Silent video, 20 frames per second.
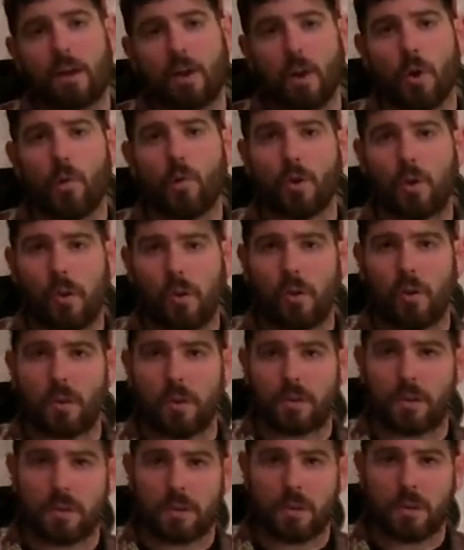known
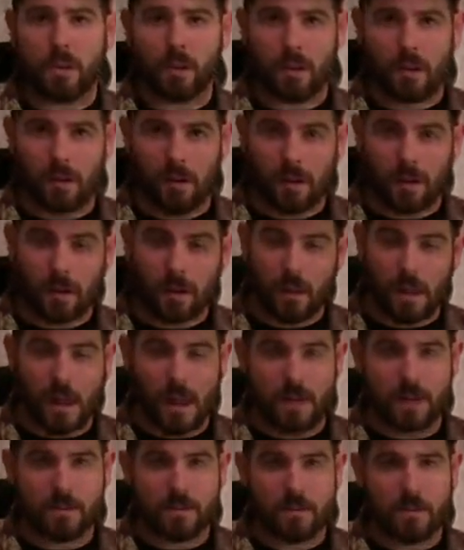yardage
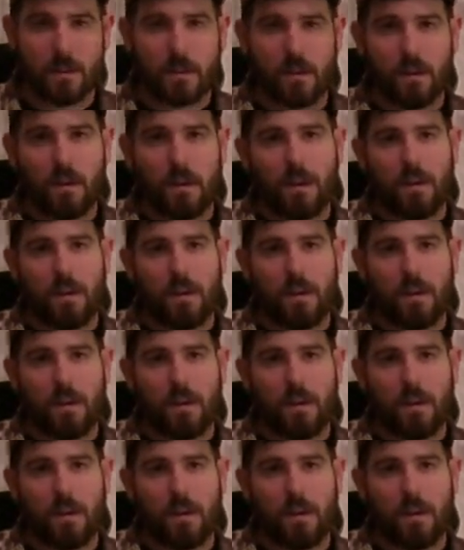class.